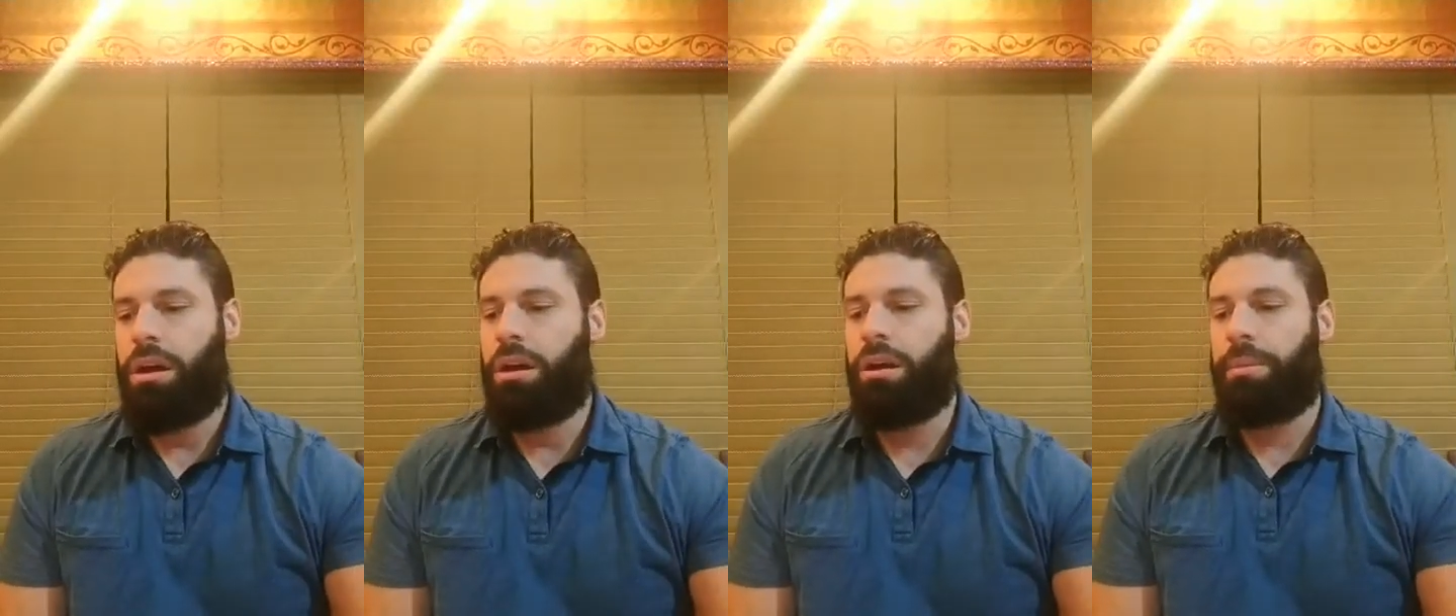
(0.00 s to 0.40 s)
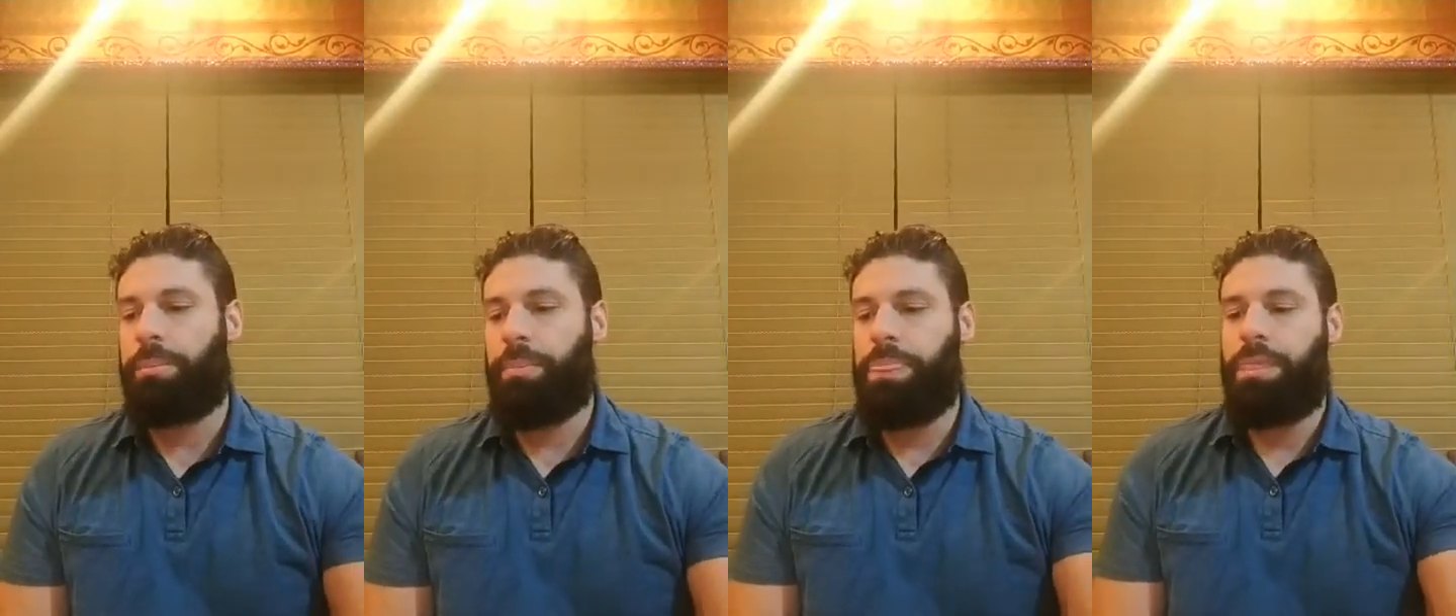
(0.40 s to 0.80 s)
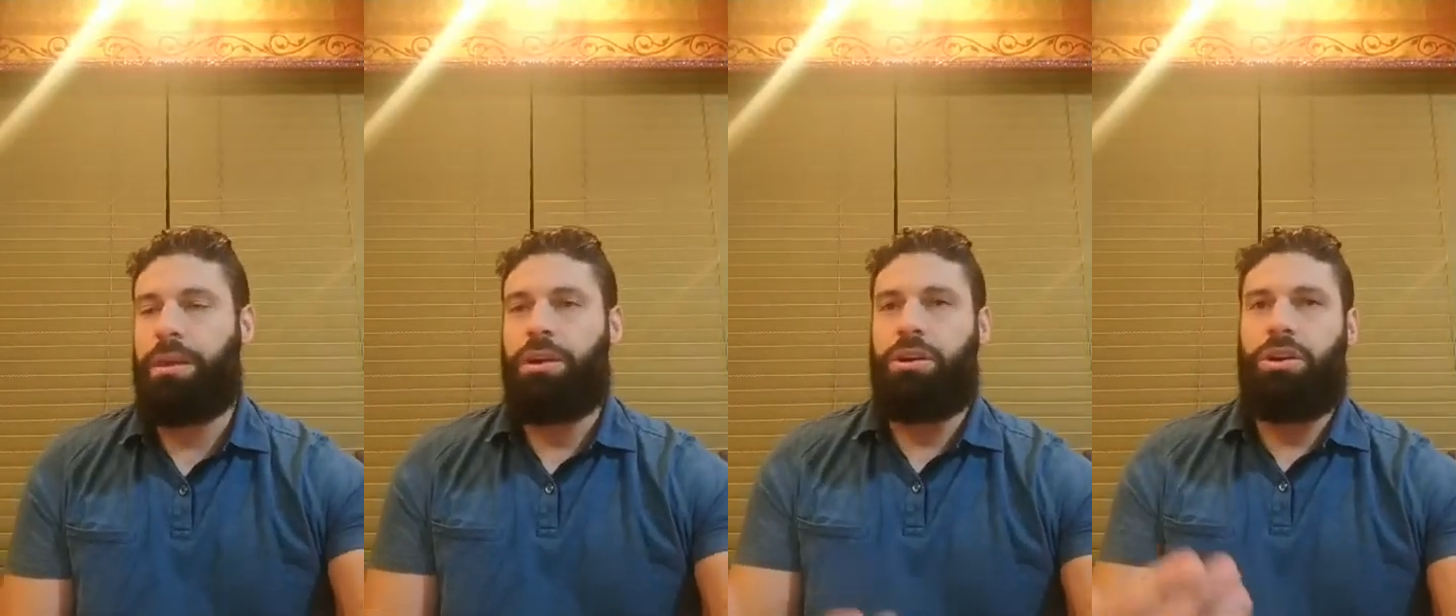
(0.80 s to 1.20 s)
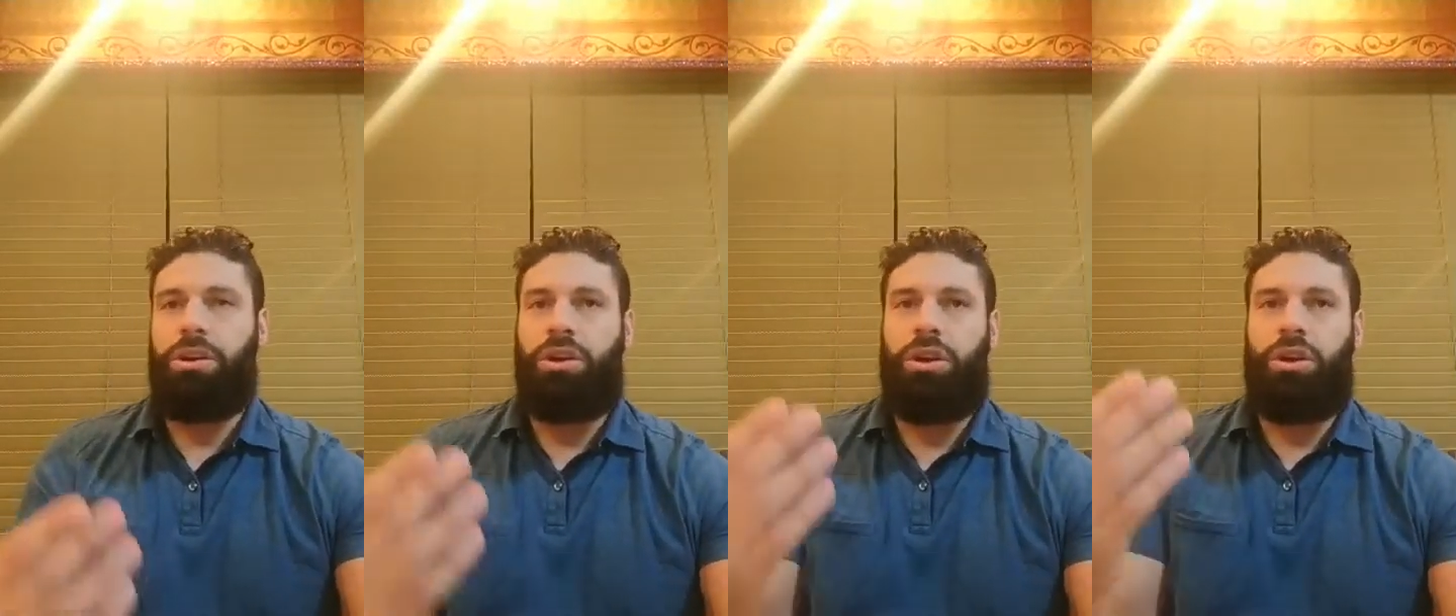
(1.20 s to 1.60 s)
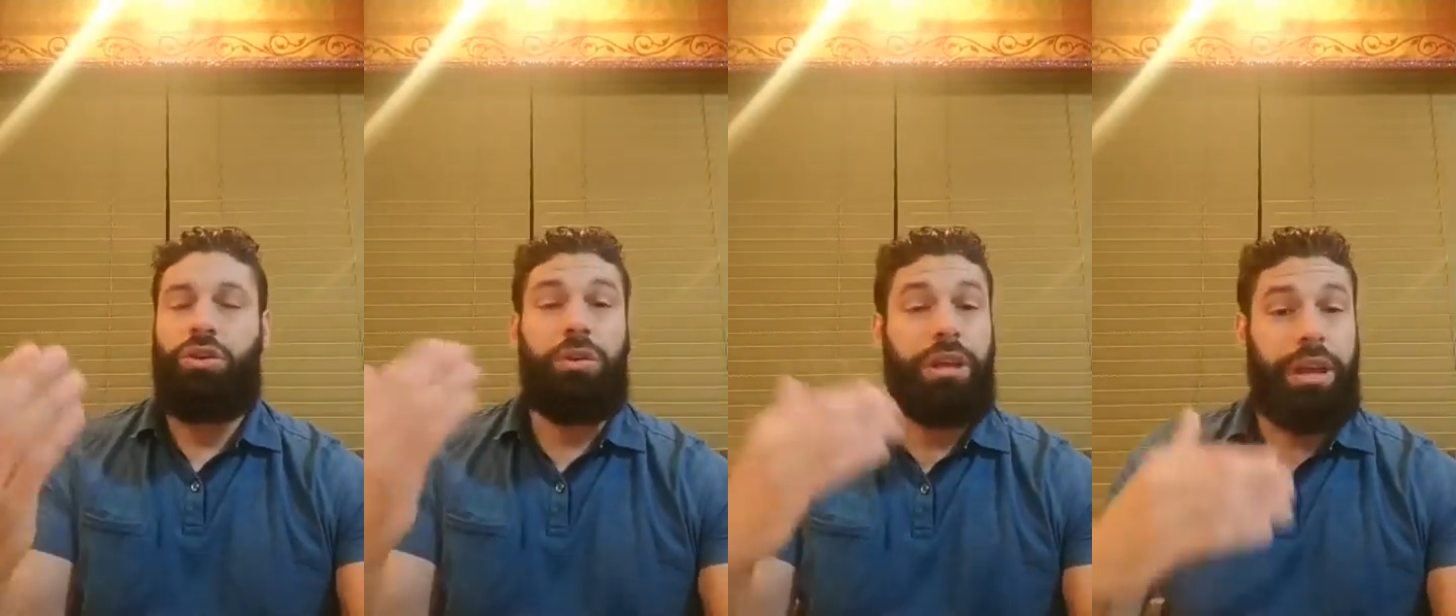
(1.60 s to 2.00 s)

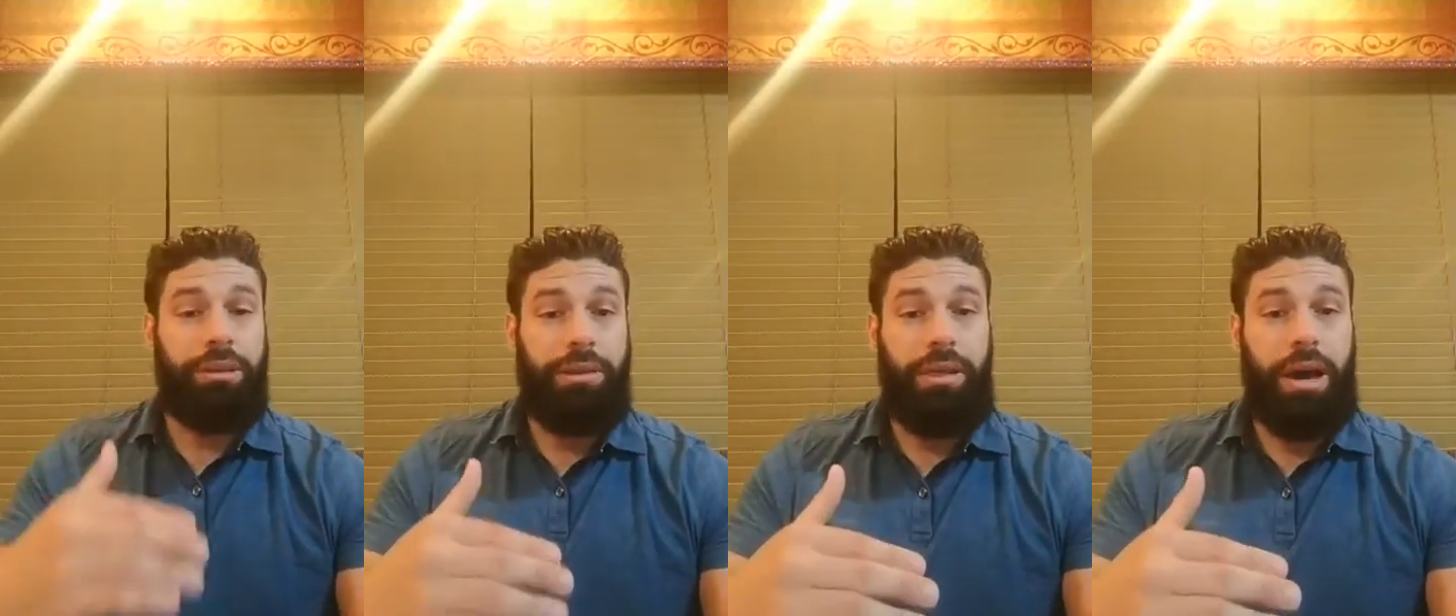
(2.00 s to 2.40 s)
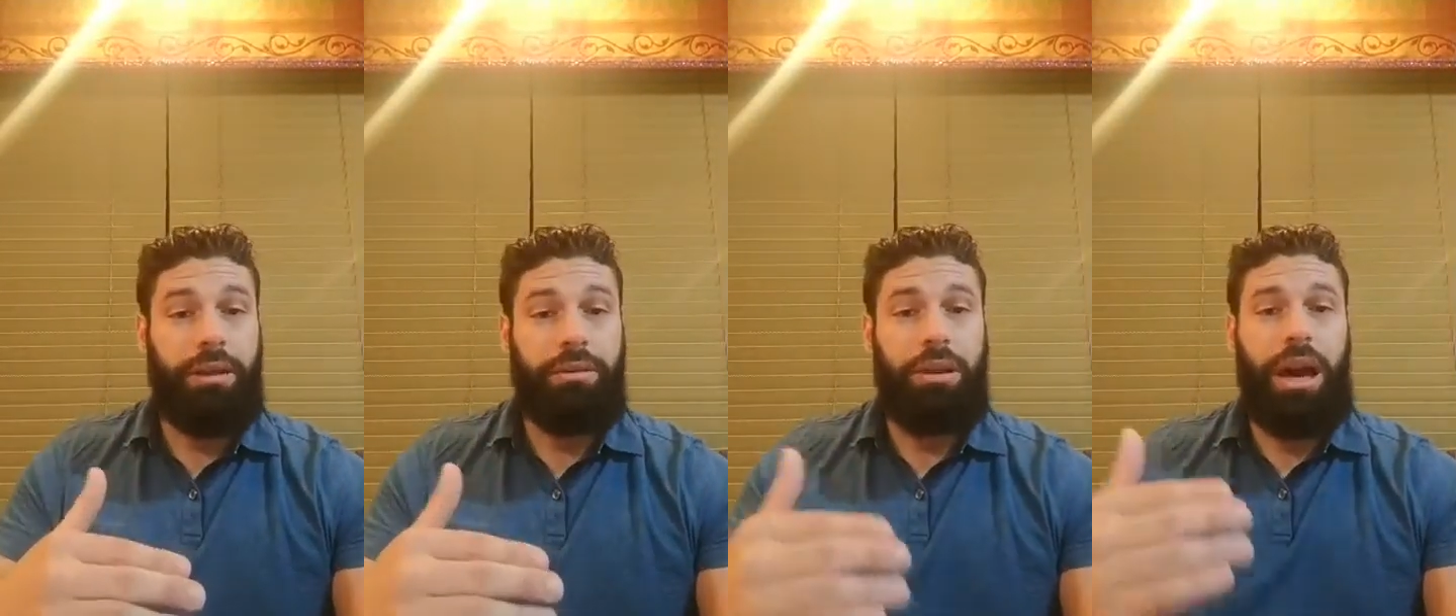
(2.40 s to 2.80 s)
You can get into that.